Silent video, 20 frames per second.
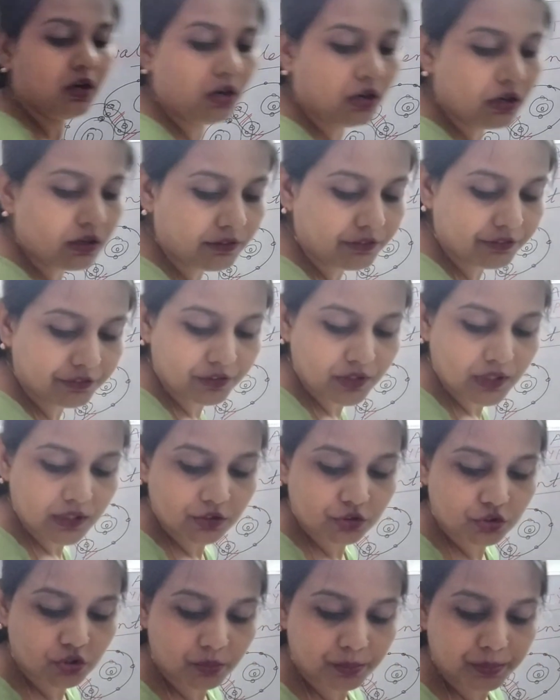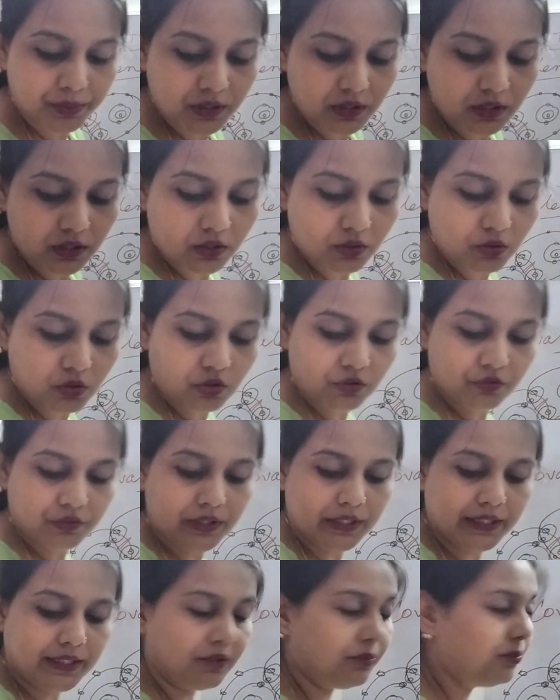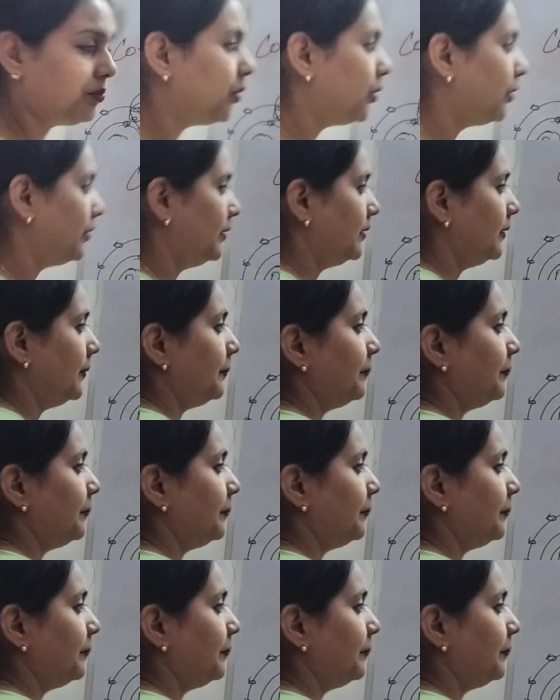of triple covalent bond.